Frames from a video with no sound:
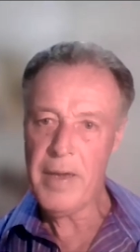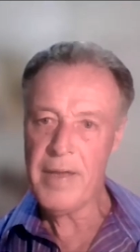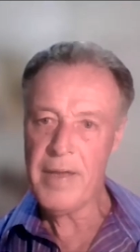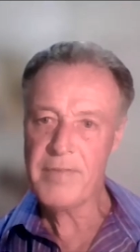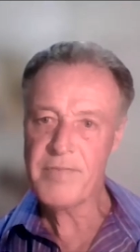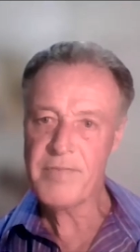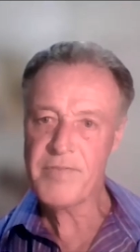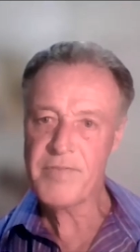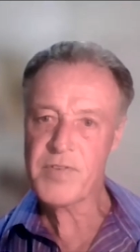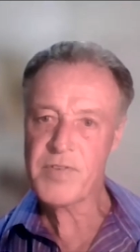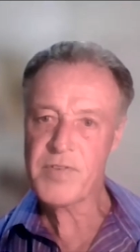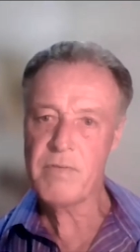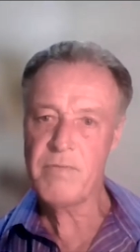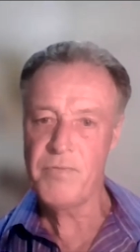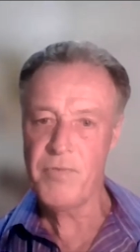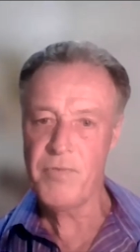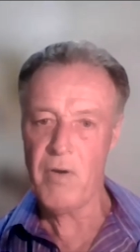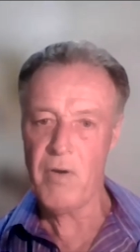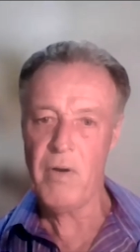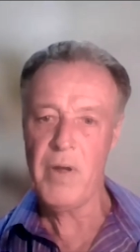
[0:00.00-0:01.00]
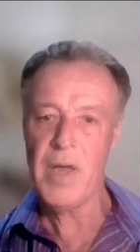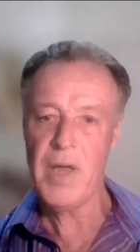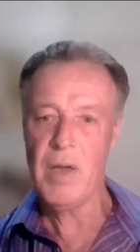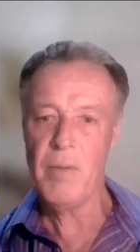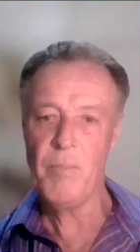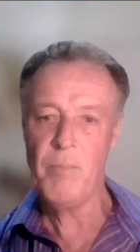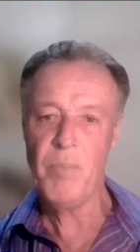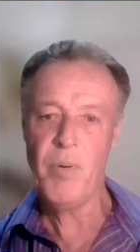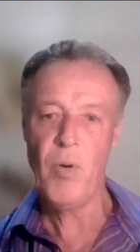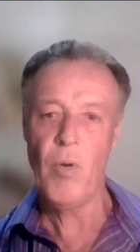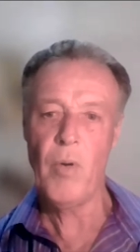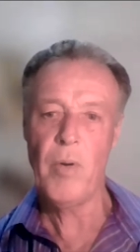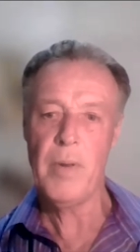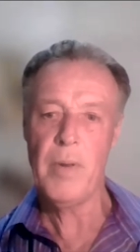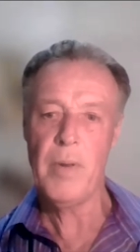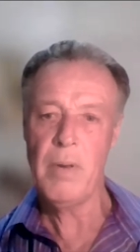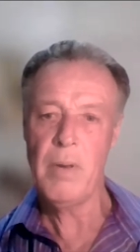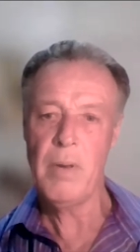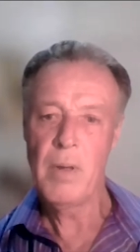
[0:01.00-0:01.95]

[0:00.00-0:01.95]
it's very important